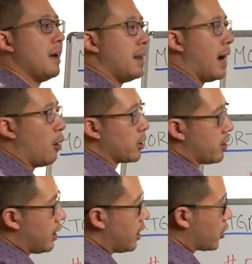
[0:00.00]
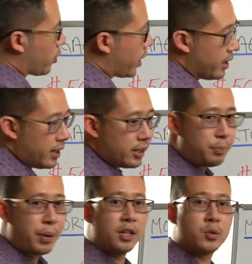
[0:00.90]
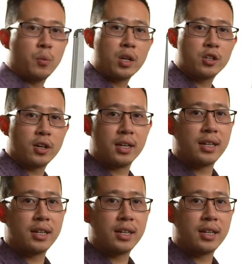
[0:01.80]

Now with the line of credit, it depends what you're gonna